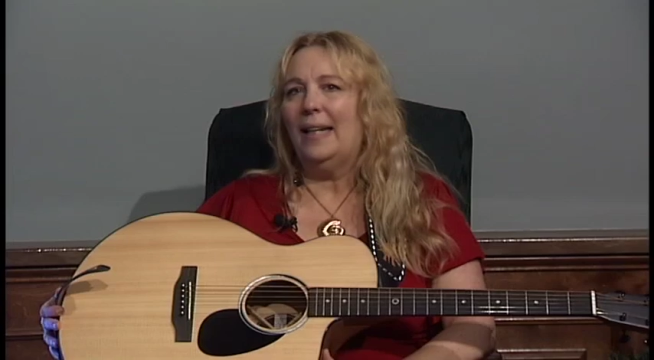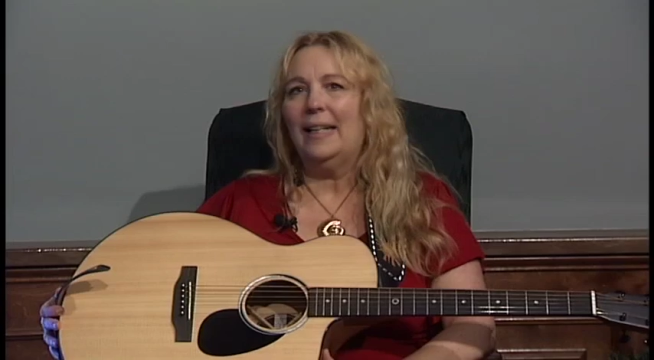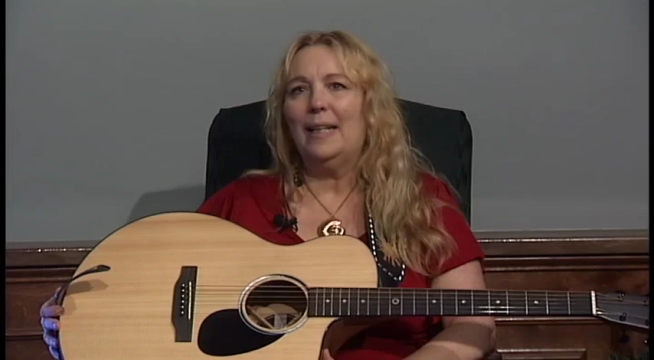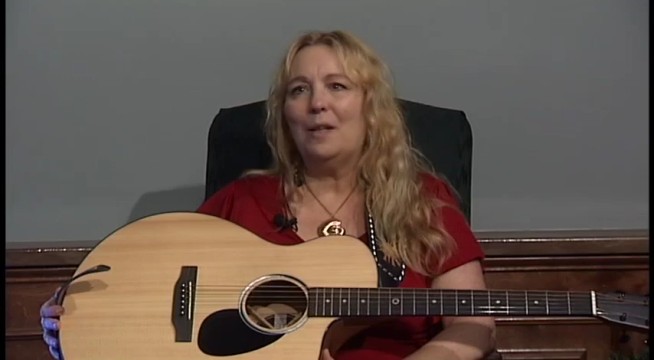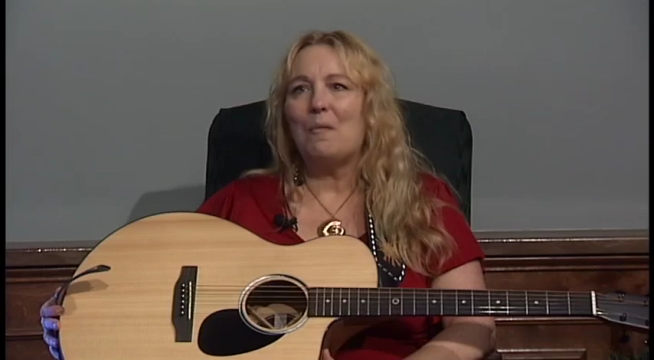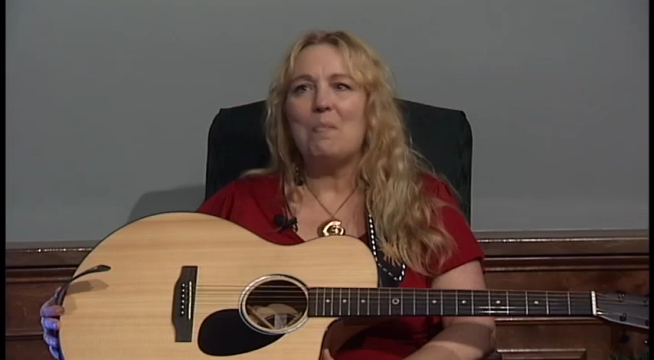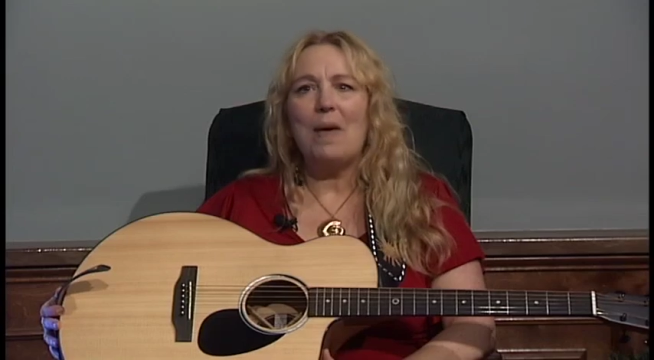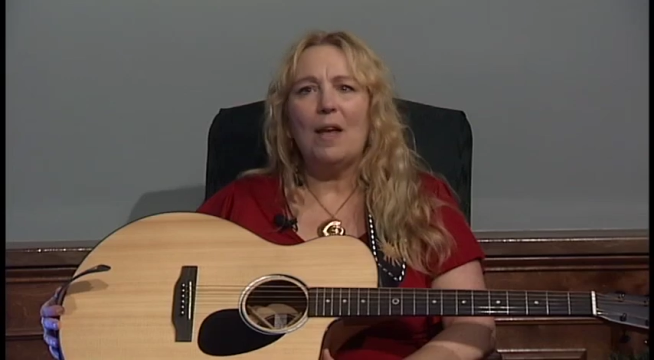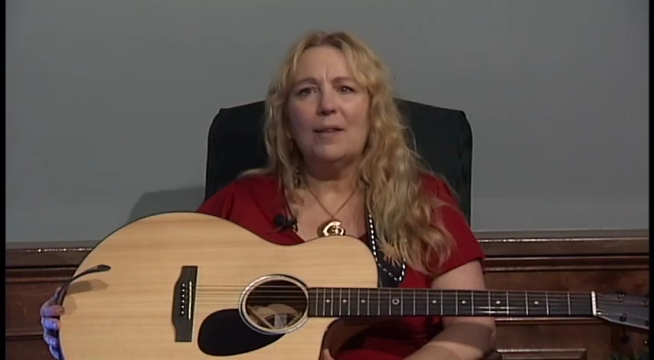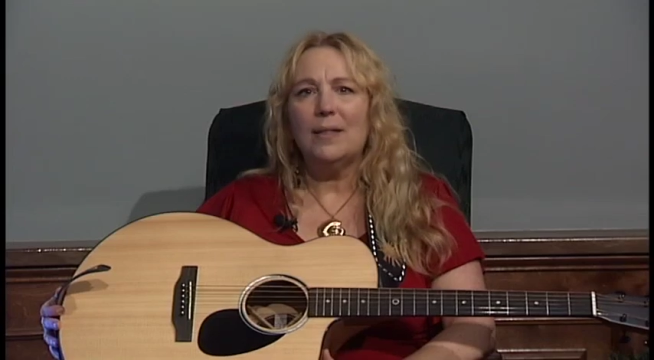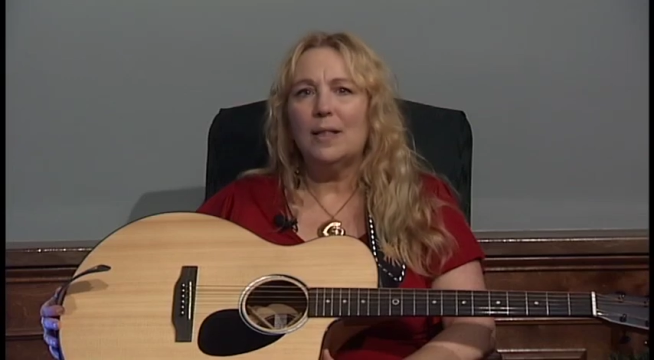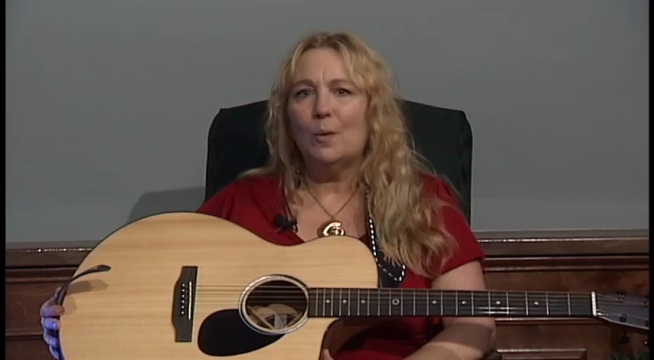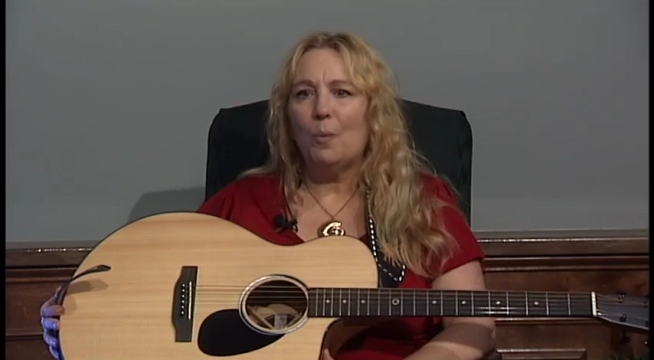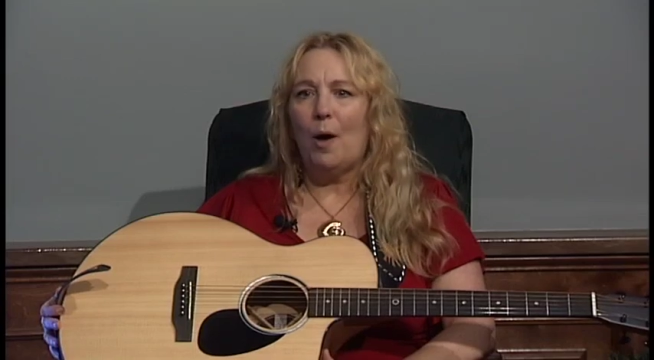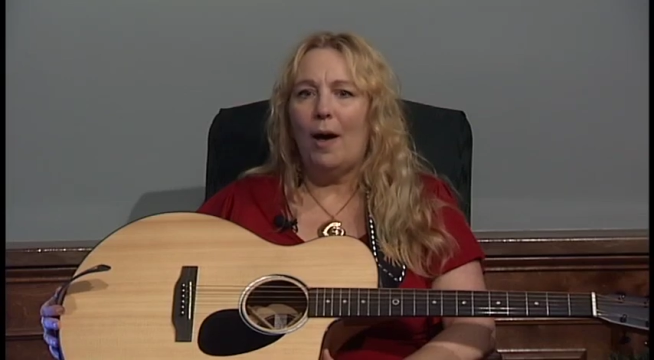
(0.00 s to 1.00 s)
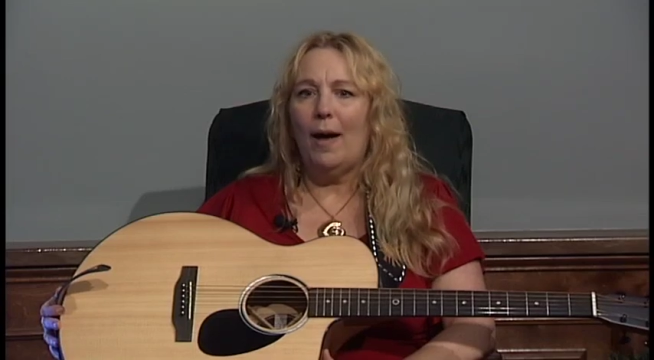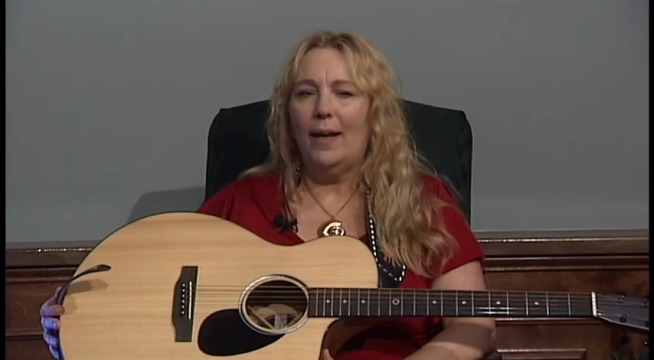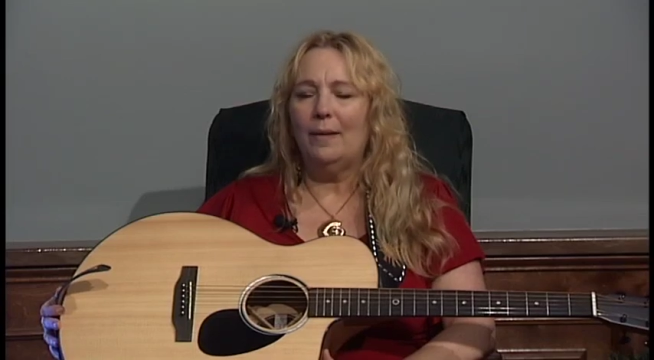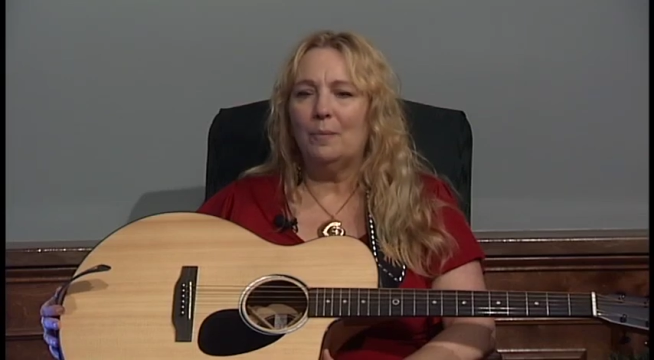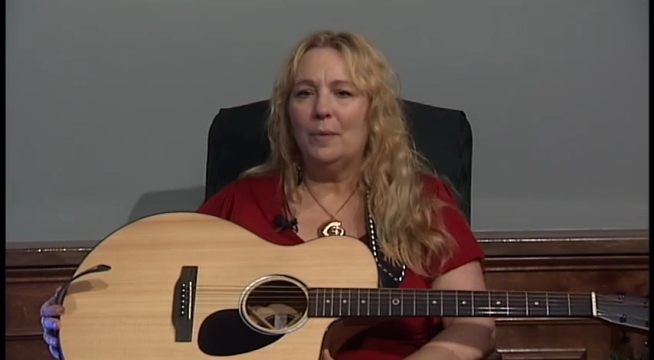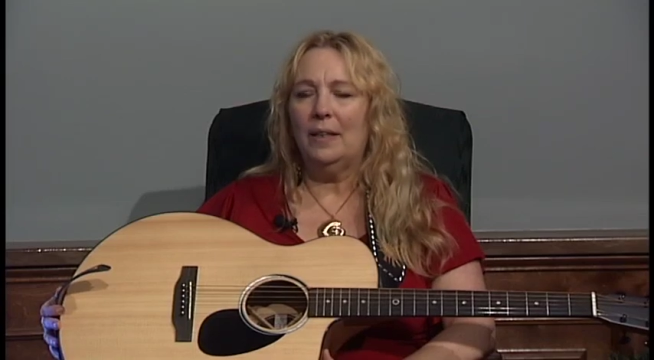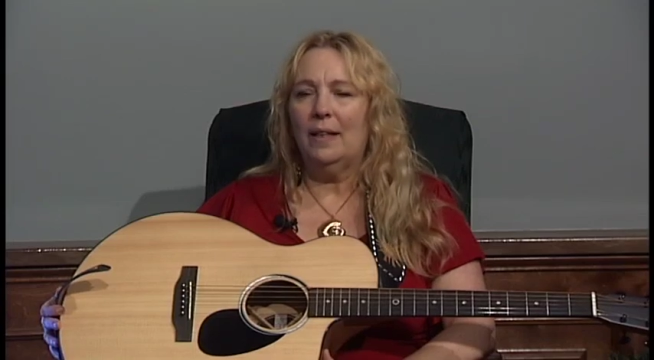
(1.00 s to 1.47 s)
of get a melting pot
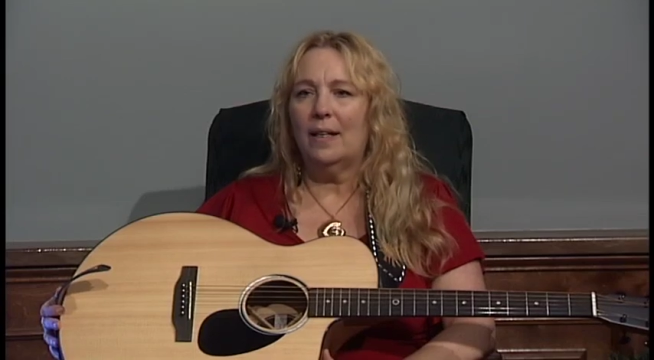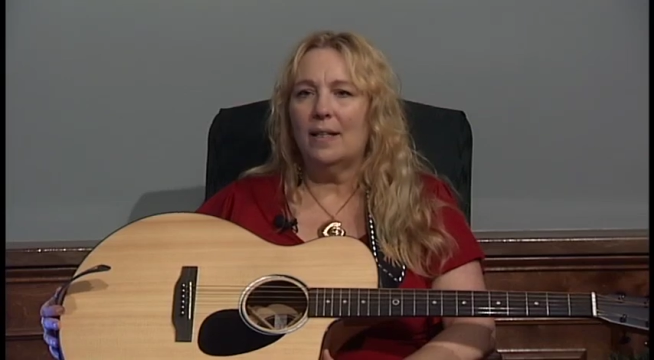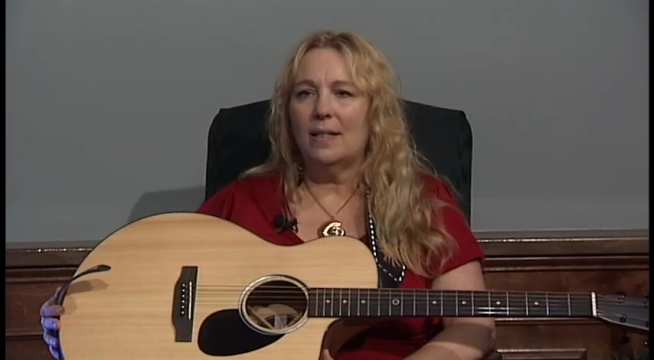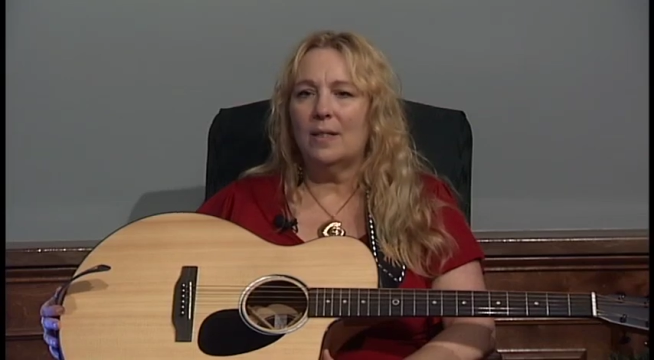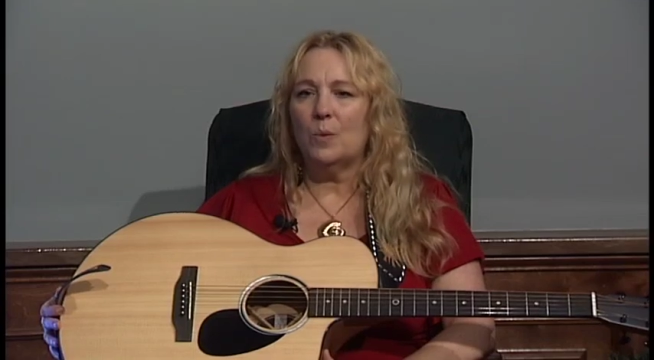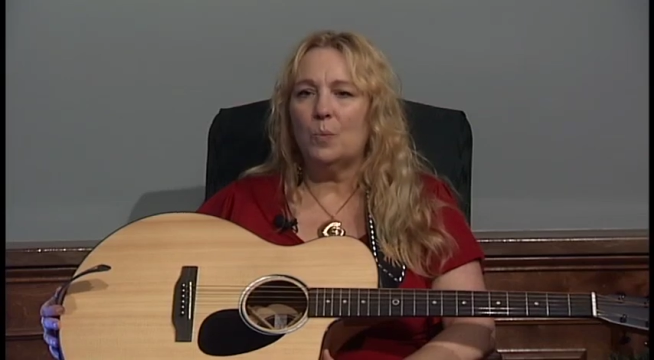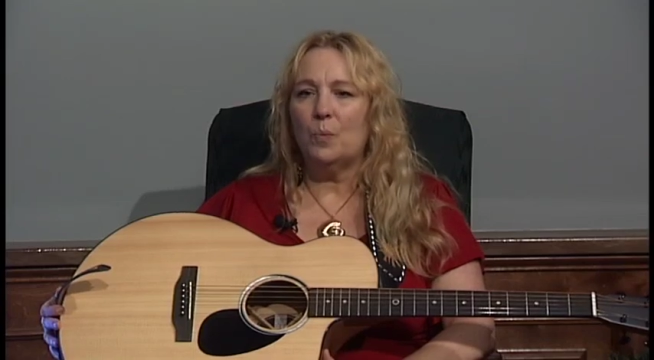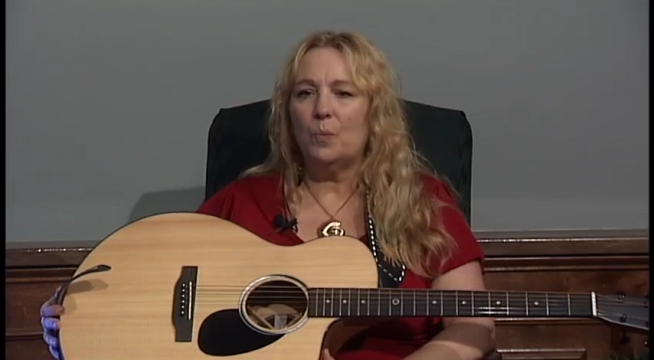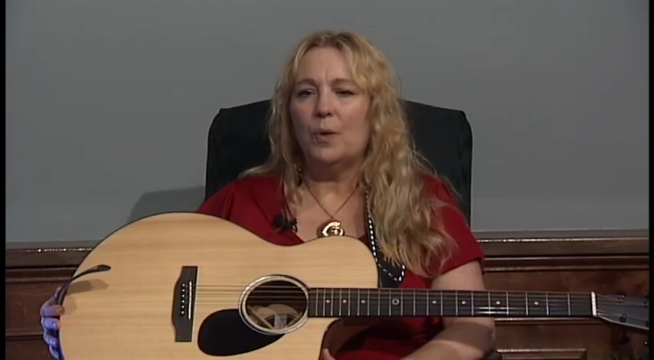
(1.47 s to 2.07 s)
because